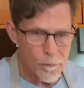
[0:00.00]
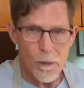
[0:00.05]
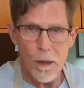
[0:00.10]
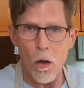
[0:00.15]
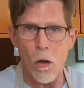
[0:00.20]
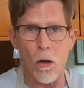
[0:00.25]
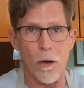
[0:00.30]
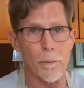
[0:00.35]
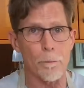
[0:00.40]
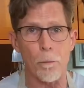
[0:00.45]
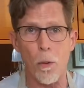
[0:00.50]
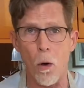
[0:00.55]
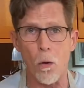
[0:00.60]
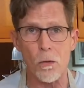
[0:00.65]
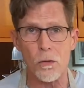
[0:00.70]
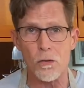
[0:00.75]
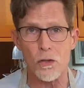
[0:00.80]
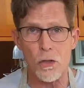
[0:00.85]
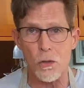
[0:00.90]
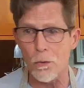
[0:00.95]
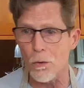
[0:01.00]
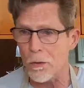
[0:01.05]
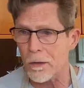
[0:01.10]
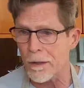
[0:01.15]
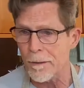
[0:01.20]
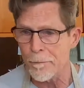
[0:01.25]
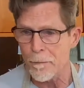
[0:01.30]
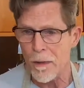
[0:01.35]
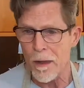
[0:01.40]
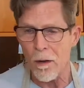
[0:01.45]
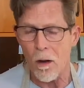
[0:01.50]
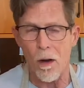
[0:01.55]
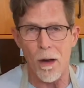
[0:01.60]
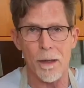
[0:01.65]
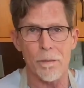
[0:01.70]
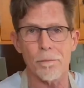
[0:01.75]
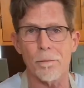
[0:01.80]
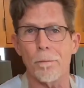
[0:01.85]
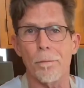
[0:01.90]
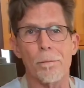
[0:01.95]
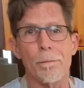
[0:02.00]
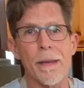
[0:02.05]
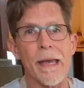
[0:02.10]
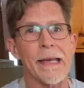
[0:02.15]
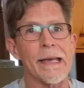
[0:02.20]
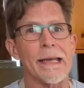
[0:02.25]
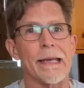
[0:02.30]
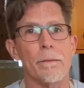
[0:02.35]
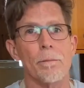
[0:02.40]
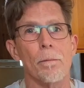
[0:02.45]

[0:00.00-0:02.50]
on poke chook, on many